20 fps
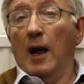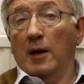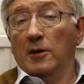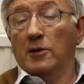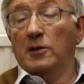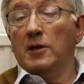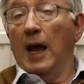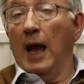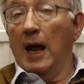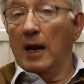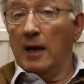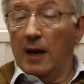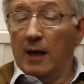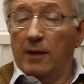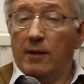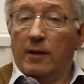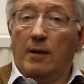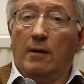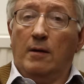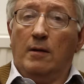ISIS and
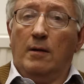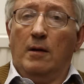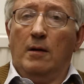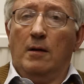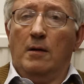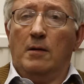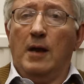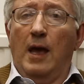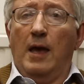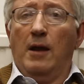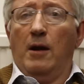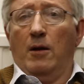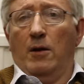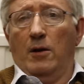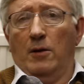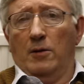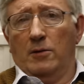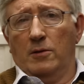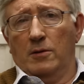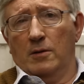other
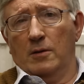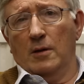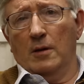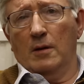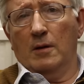terrorist,